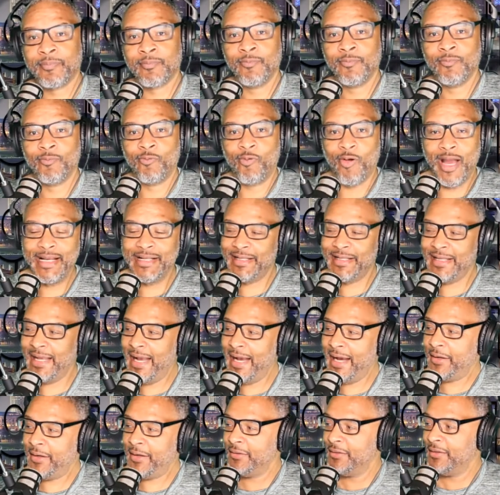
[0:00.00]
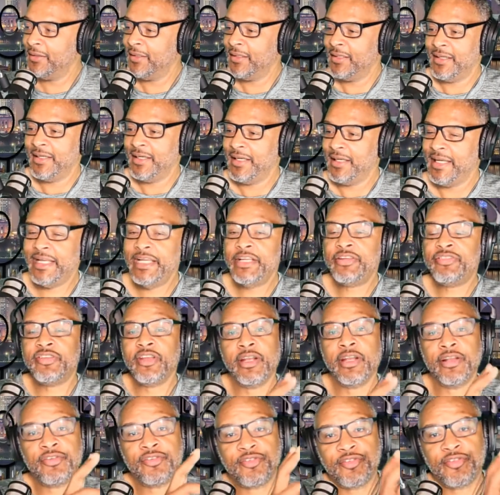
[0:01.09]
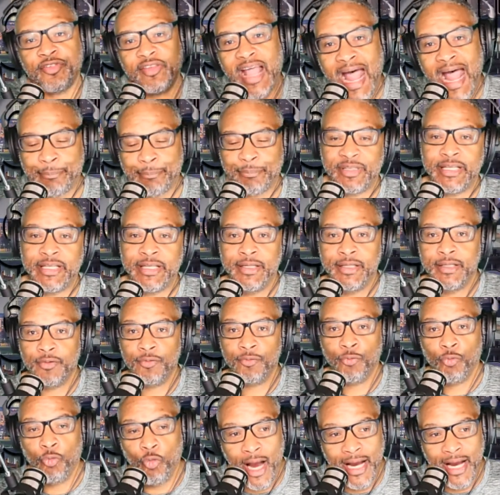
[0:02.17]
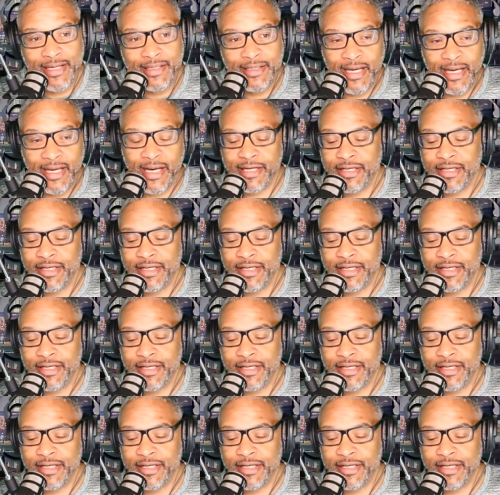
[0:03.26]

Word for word: right there, he should have stopped it right there.